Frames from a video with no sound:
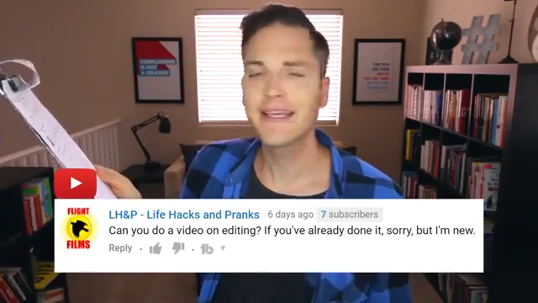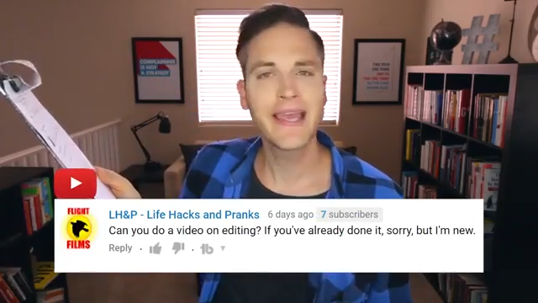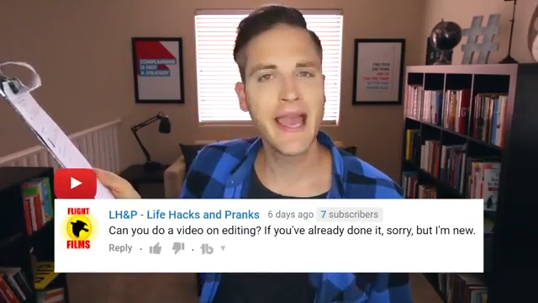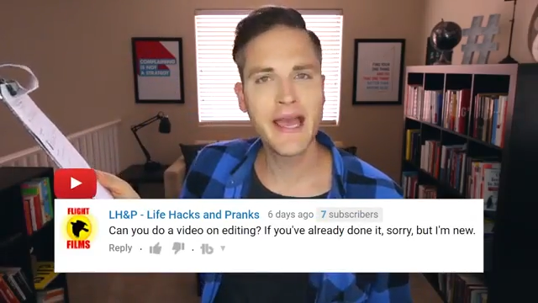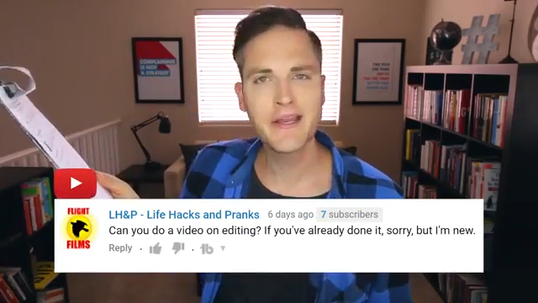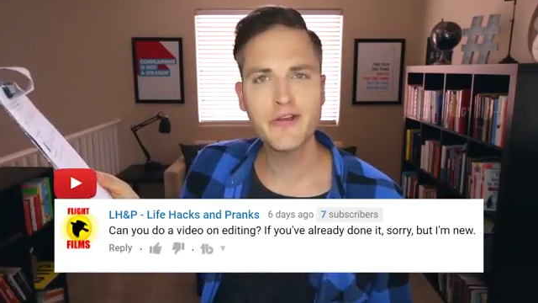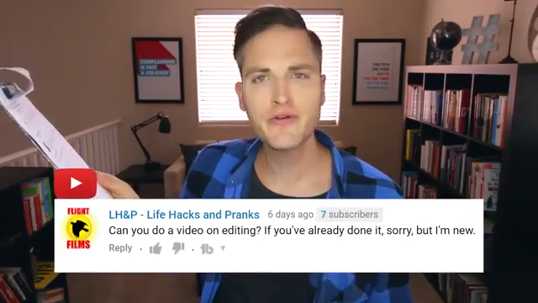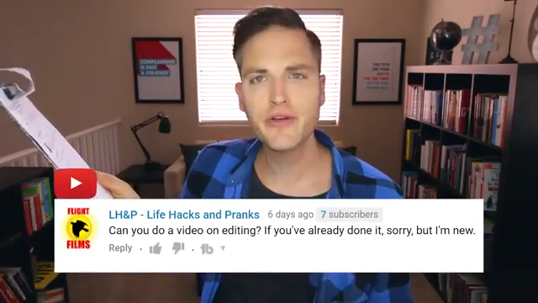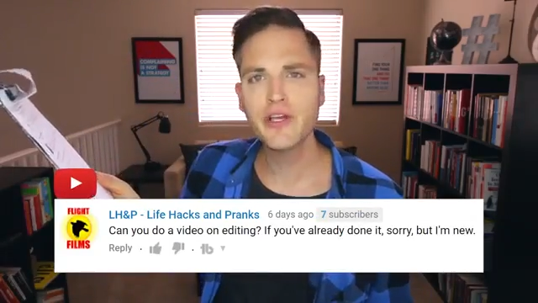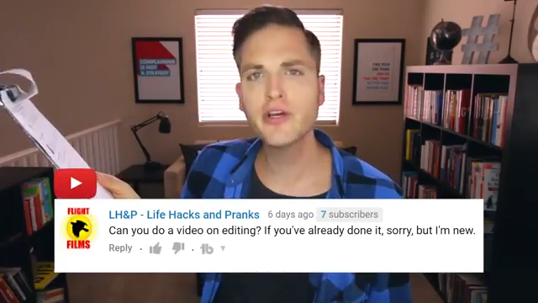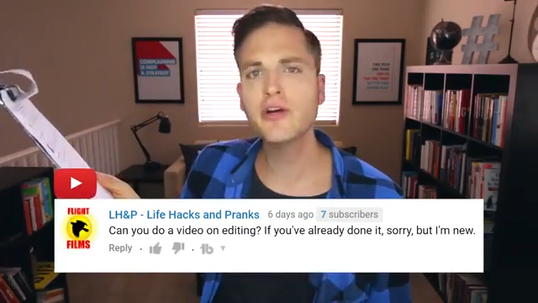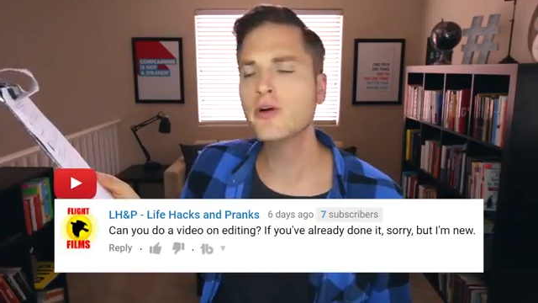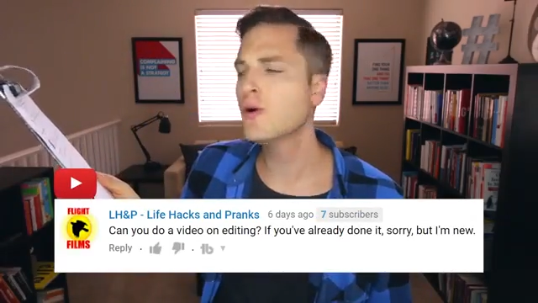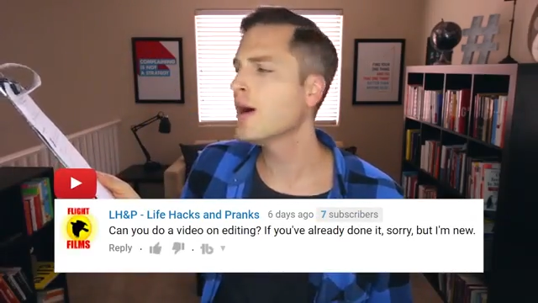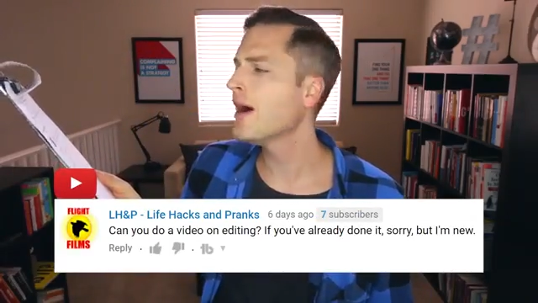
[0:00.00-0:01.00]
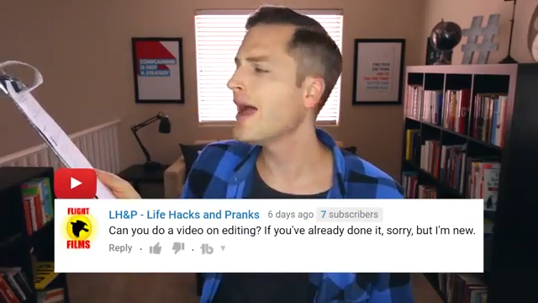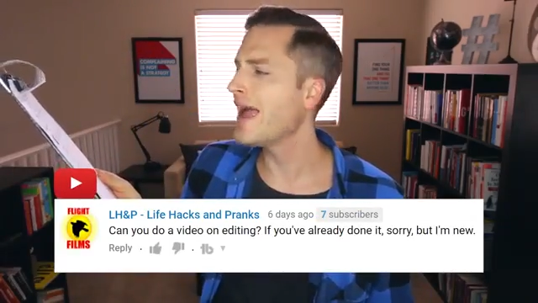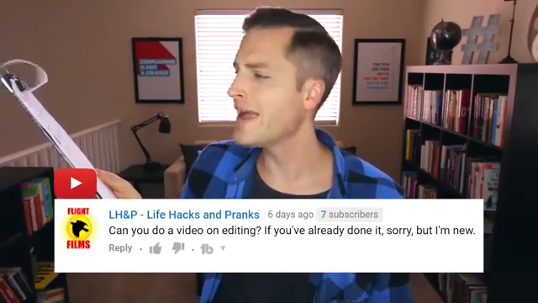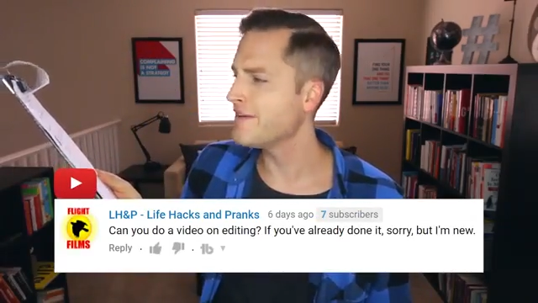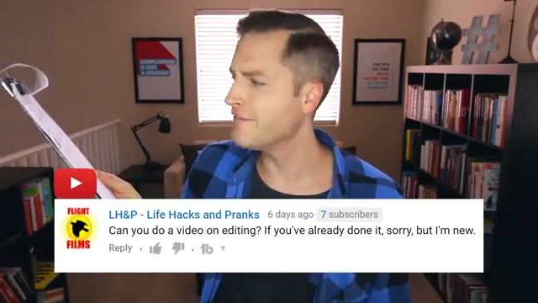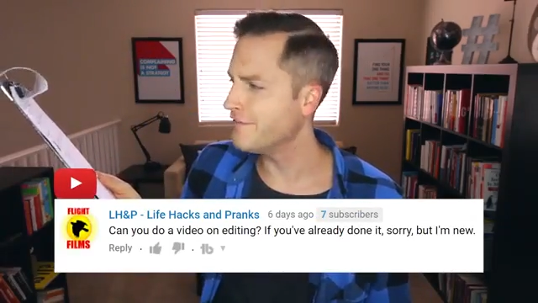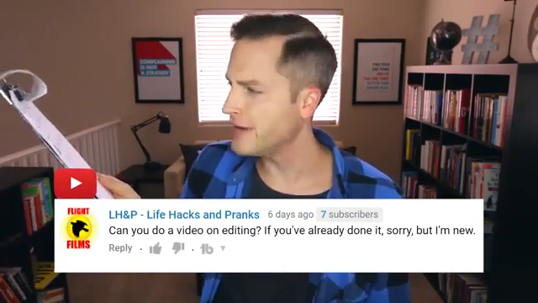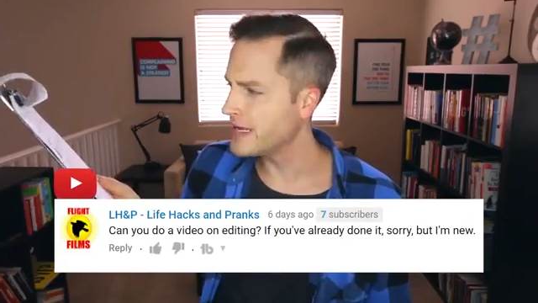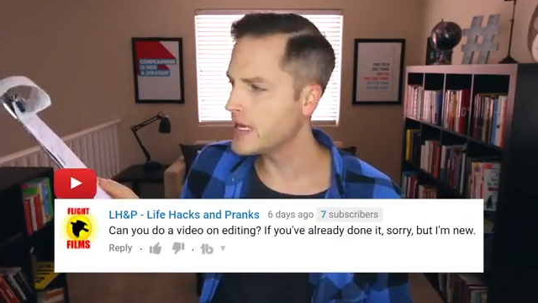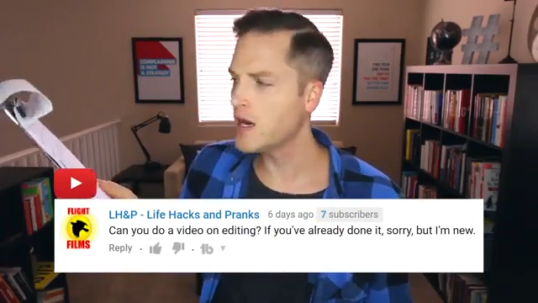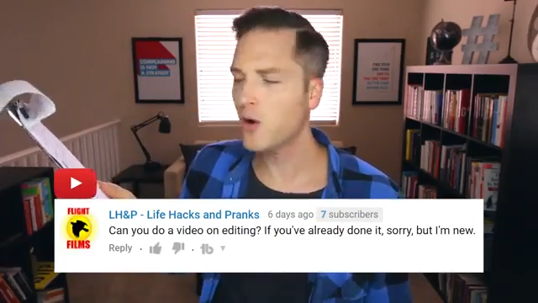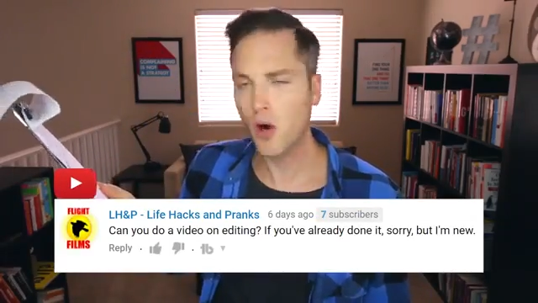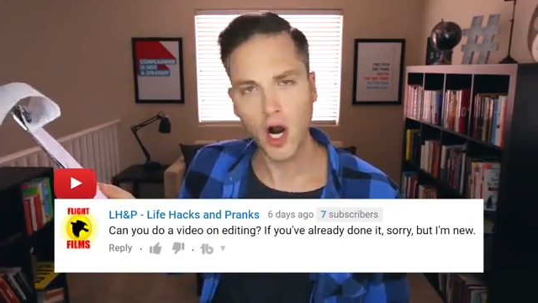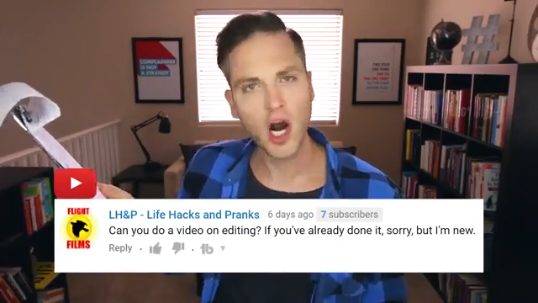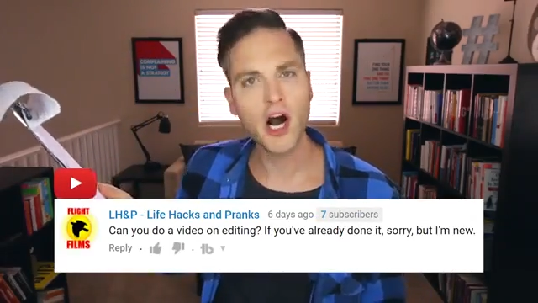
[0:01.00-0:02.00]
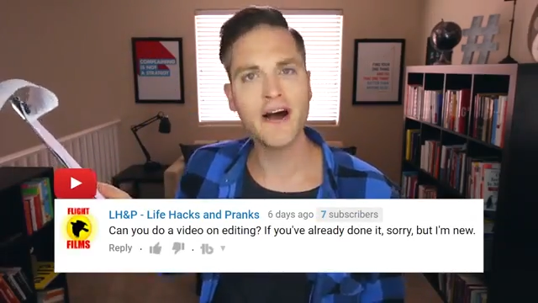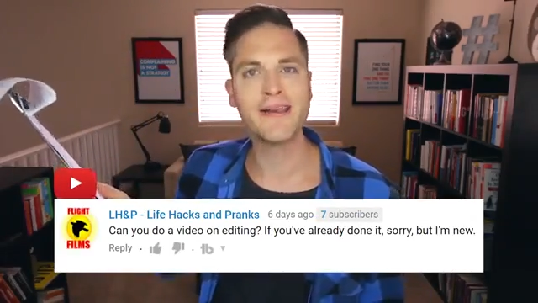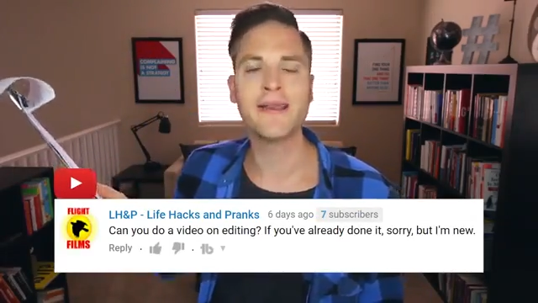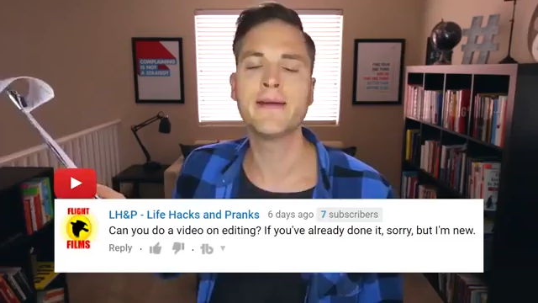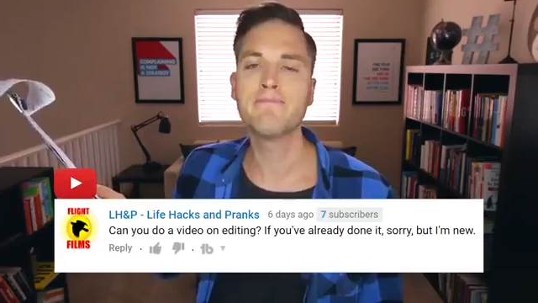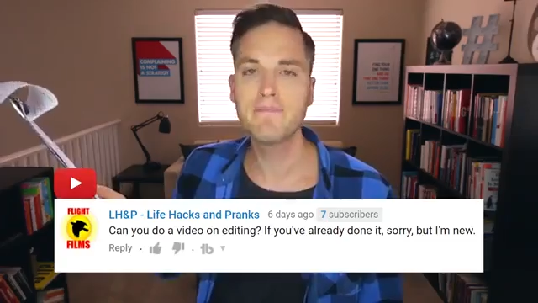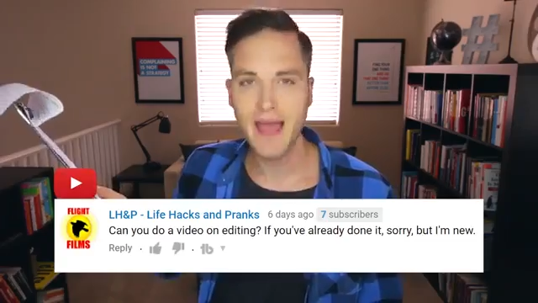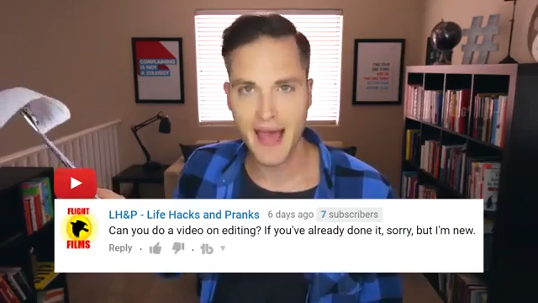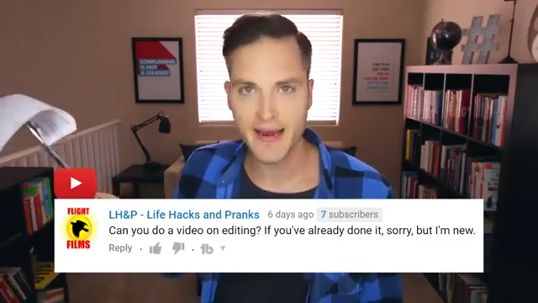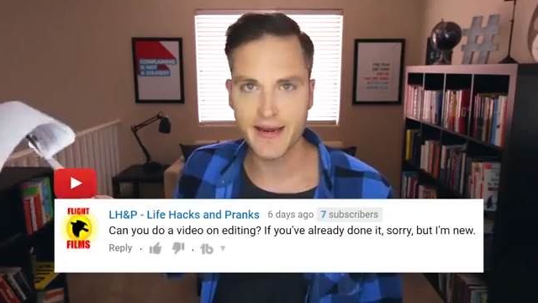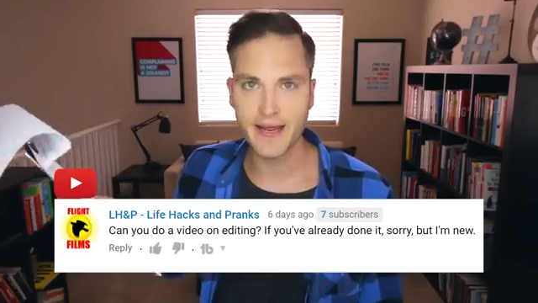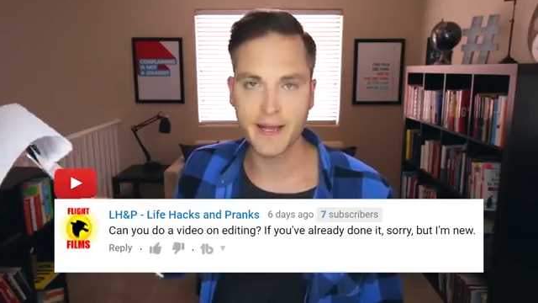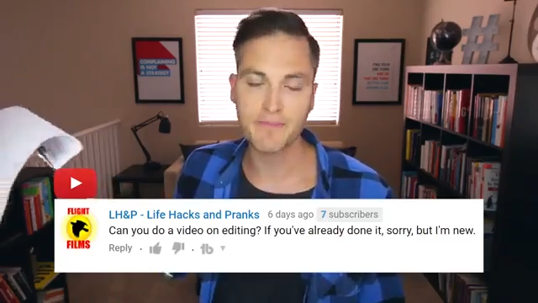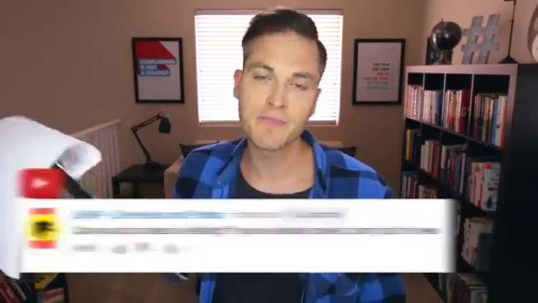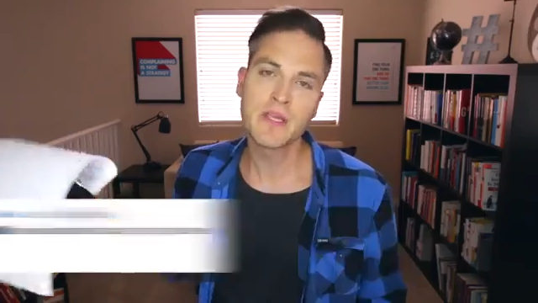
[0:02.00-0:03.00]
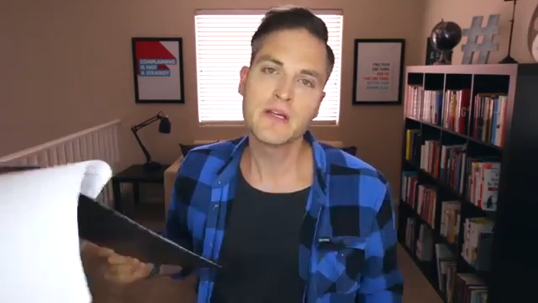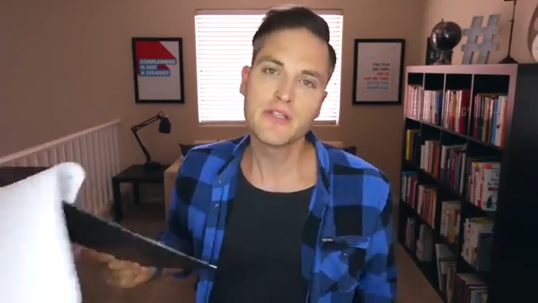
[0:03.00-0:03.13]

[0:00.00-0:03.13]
can you do a video on editing?